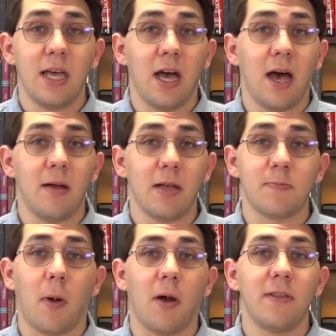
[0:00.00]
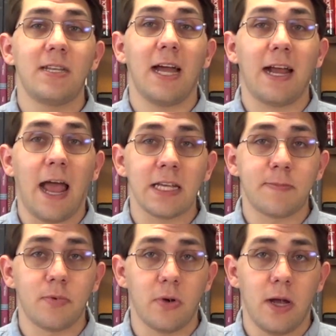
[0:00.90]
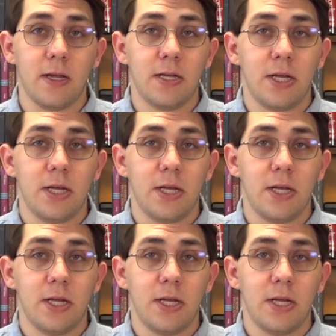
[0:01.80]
as part of the diaspora.